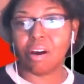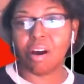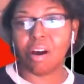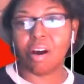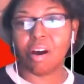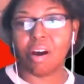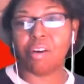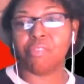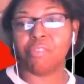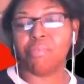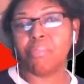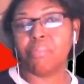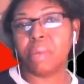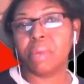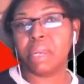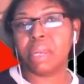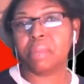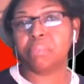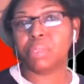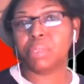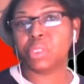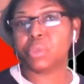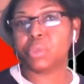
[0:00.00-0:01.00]
of
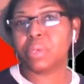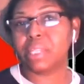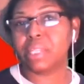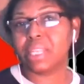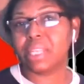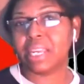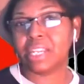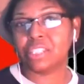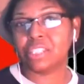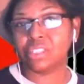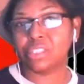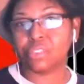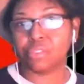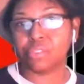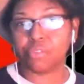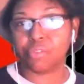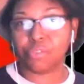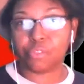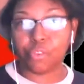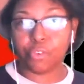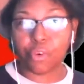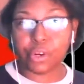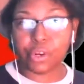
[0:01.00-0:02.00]
men between the ages of
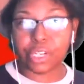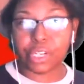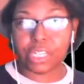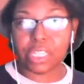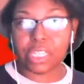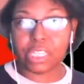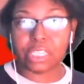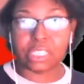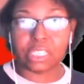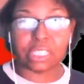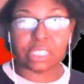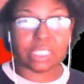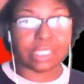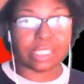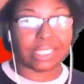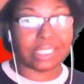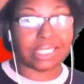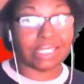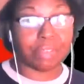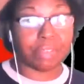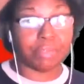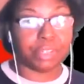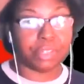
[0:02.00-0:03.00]
40 to
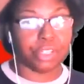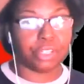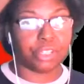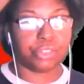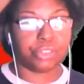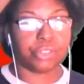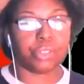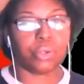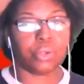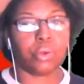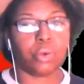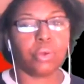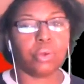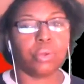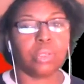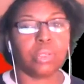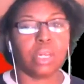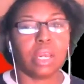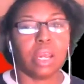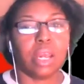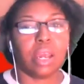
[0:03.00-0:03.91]
70 years old.